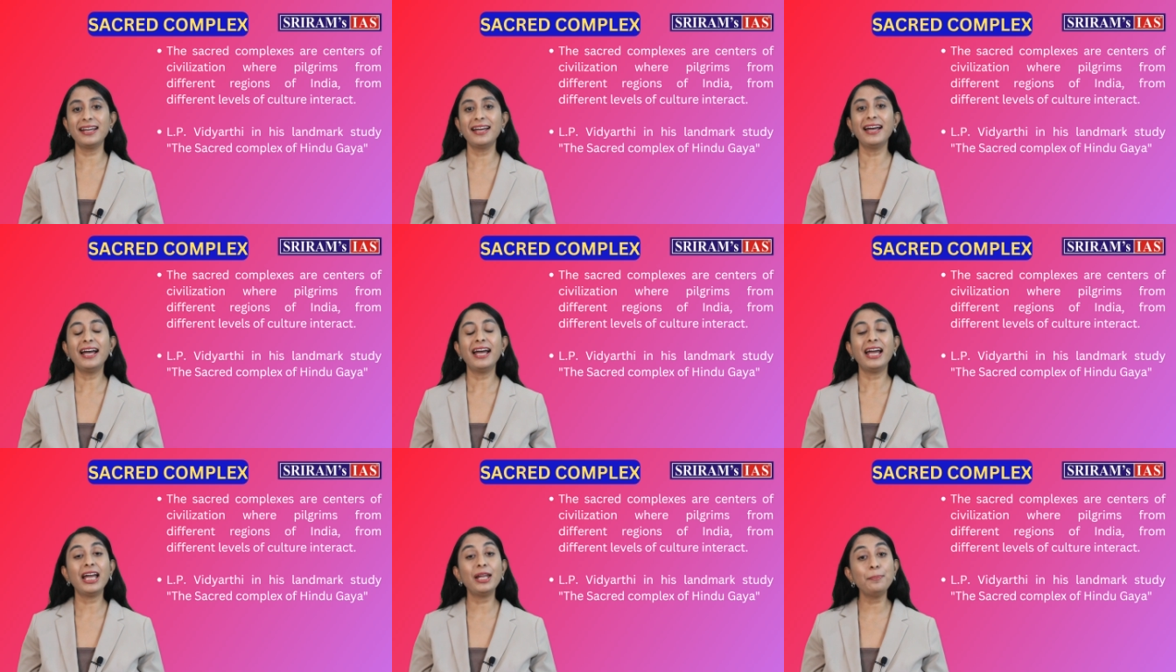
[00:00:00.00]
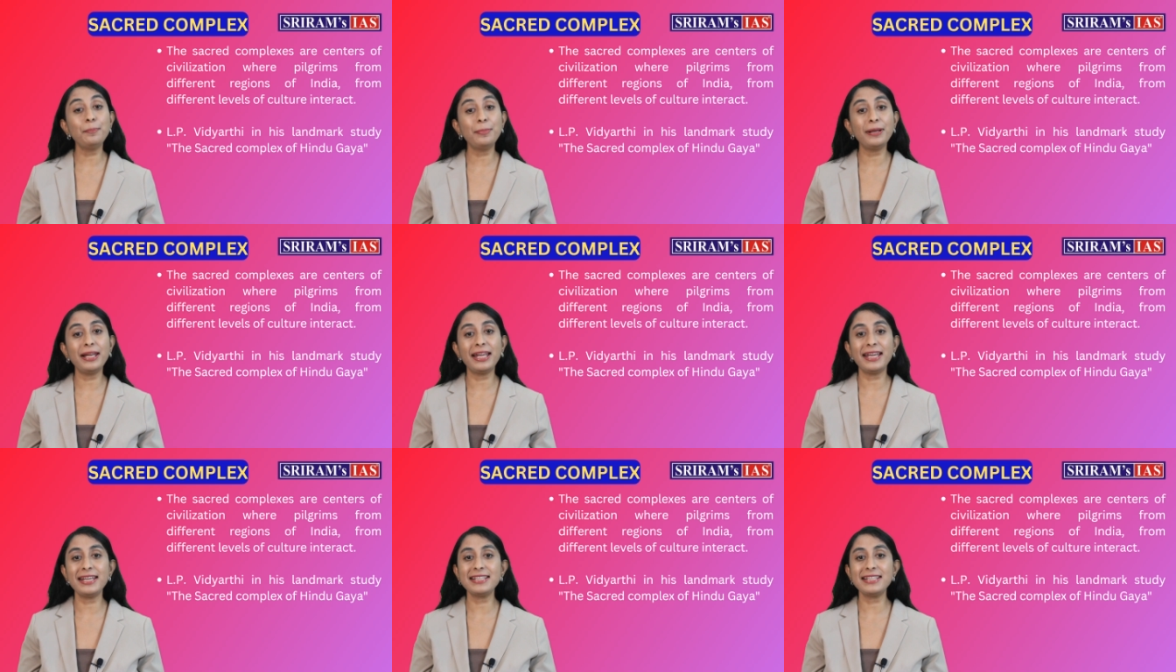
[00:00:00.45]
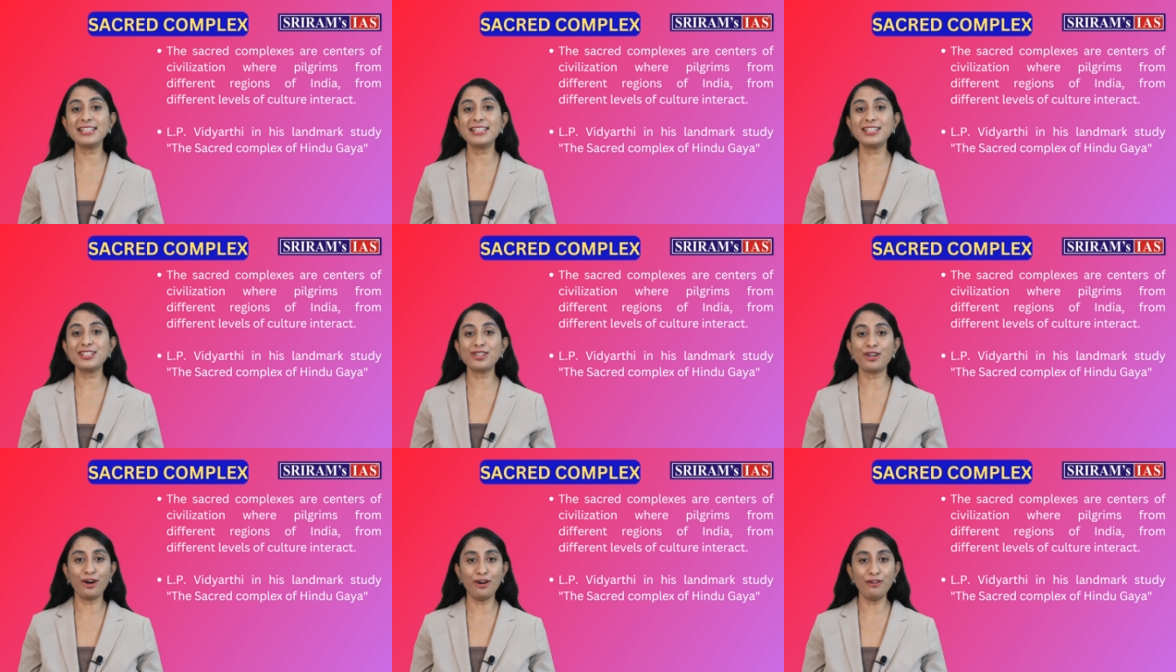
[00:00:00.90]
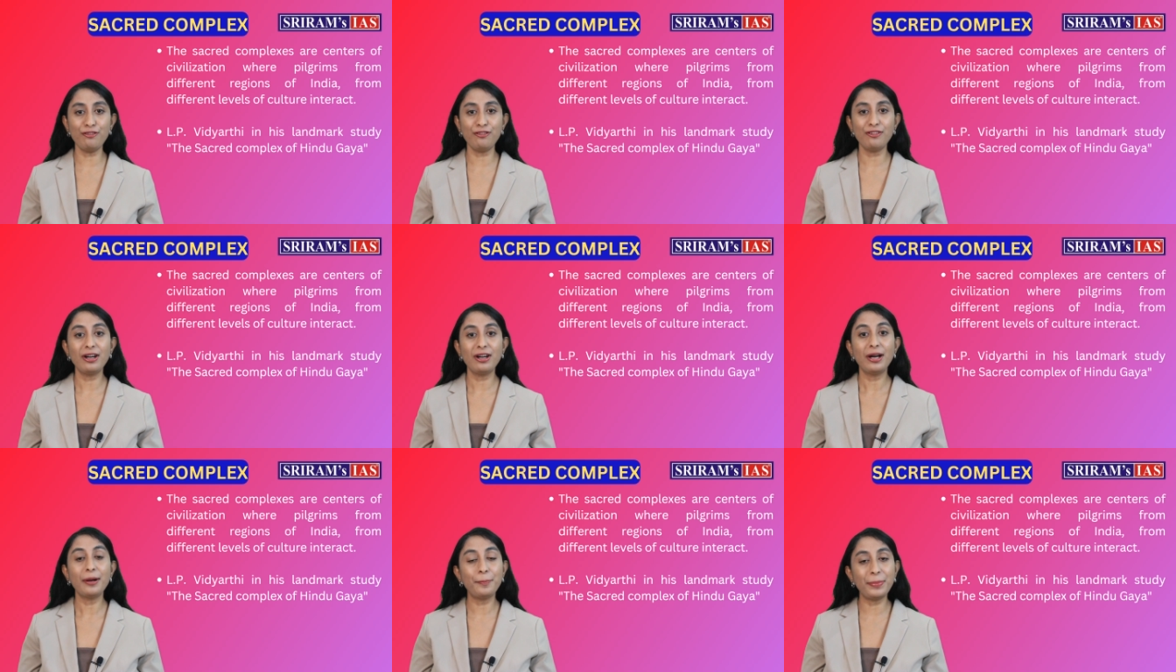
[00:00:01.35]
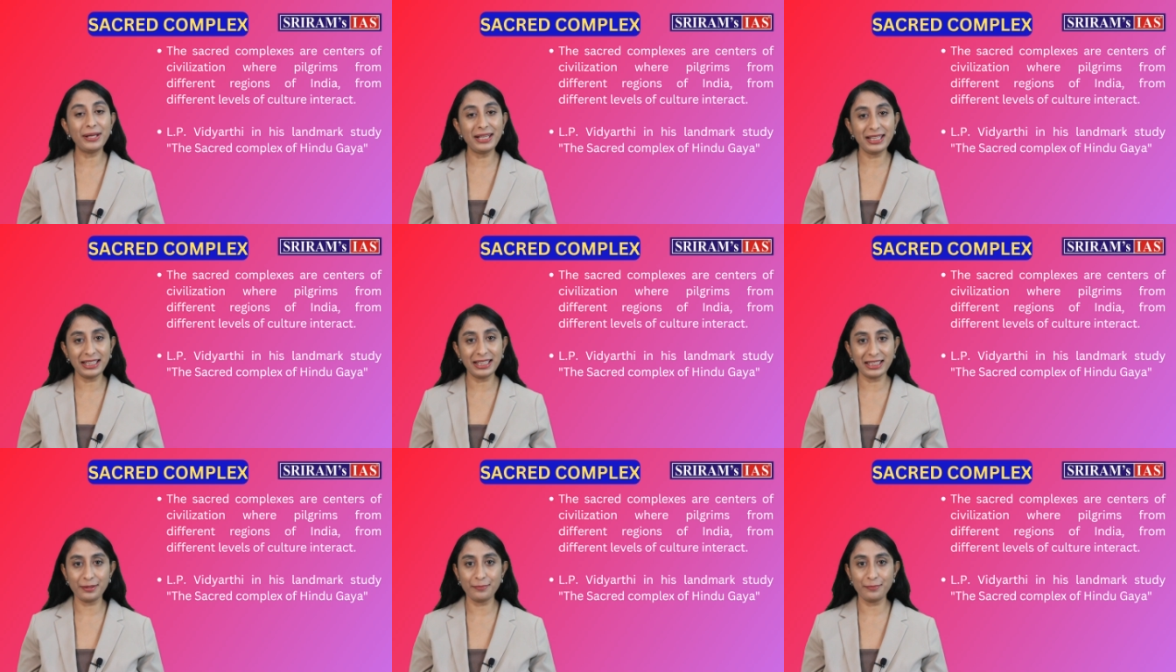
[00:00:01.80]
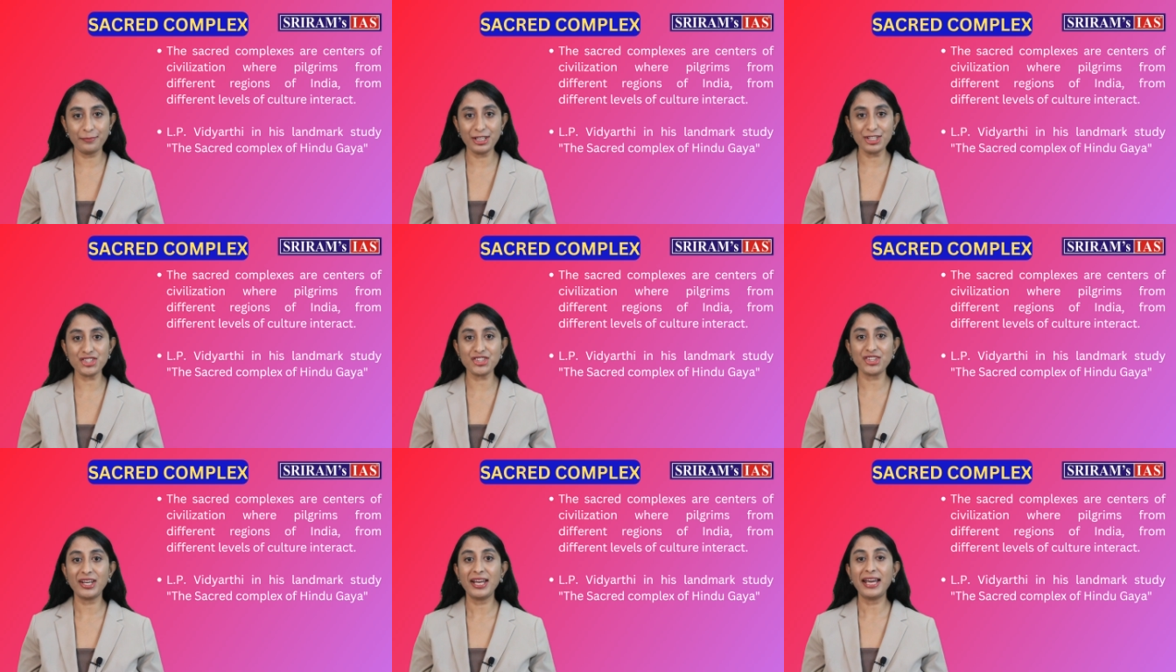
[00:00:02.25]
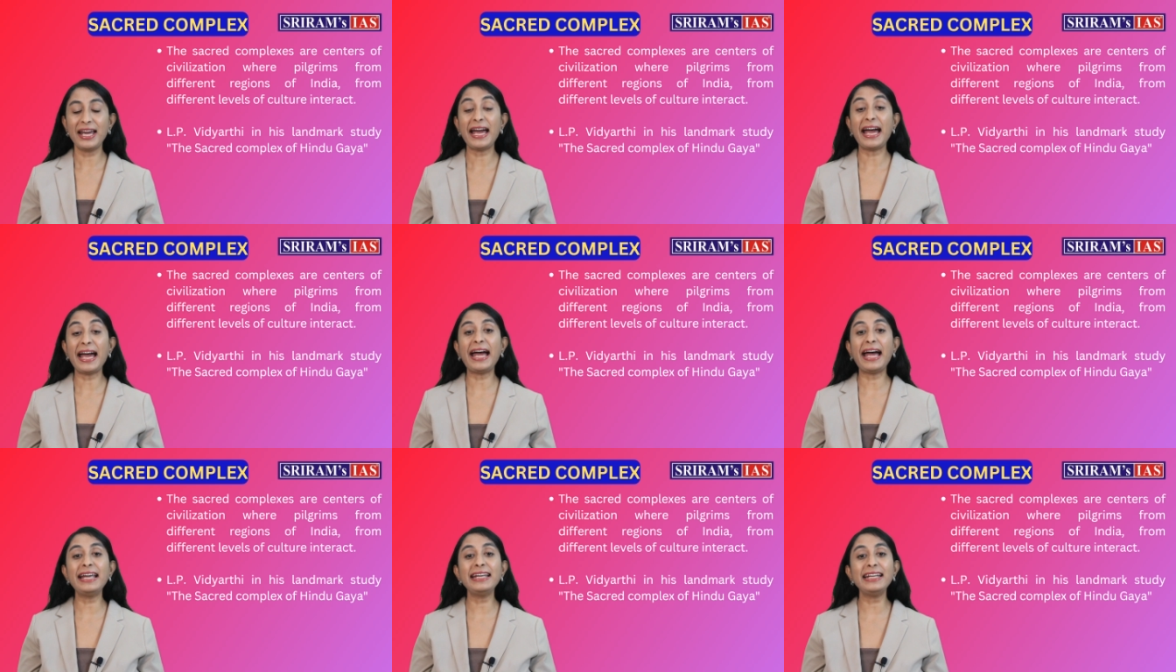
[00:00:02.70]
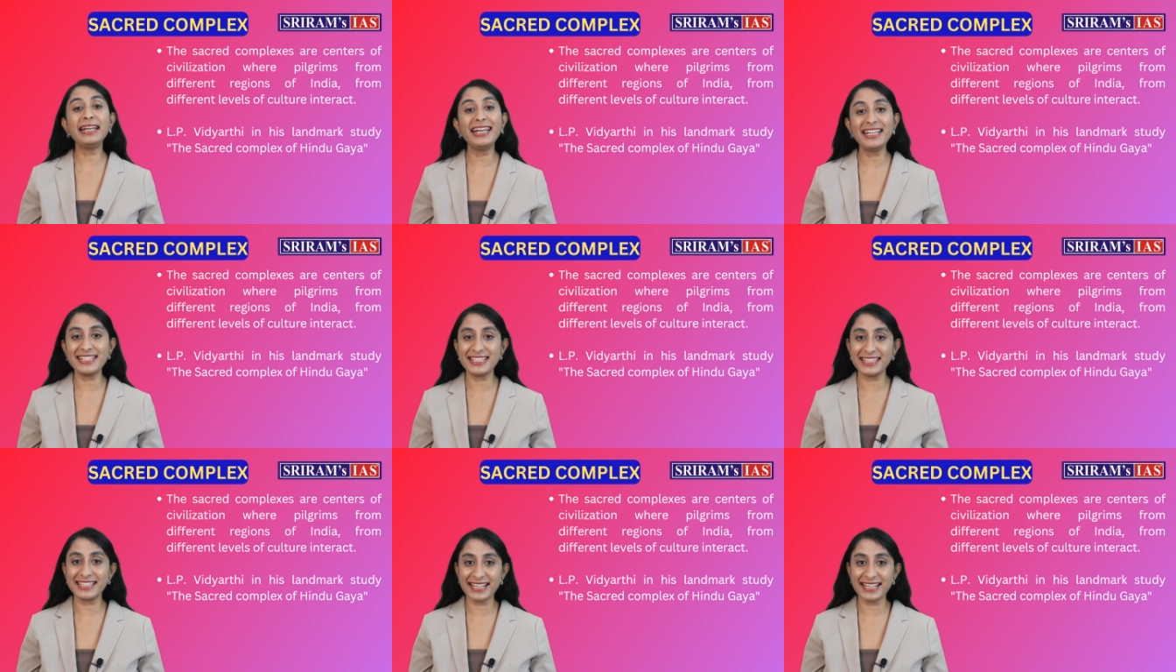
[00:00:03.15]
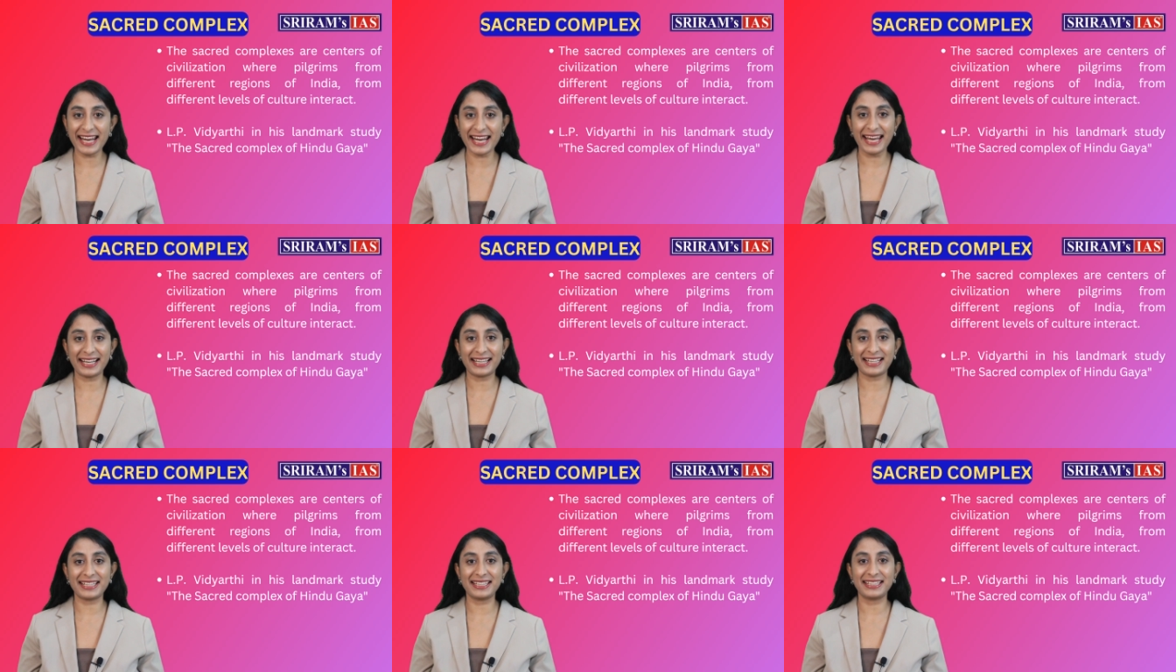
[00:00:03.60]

in places of pilgrimage and interact.